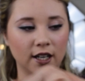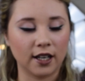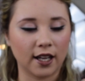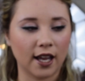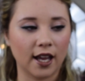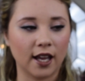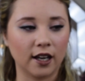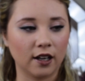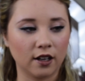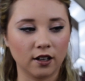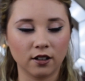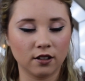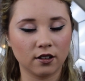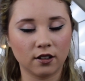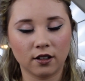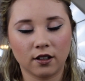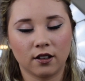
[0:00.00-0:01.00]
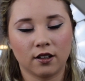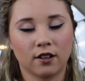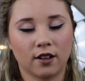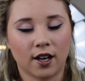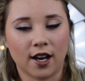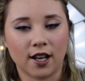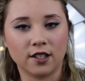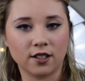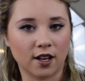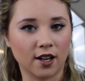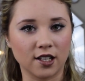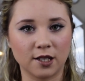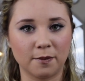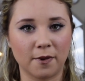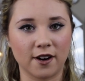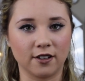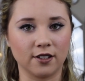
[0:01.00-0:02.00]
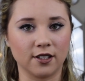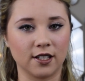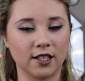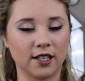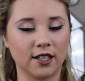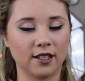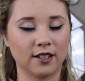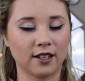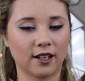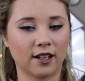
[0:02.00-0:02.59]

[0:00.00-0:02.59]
again, it's got sparkles in it.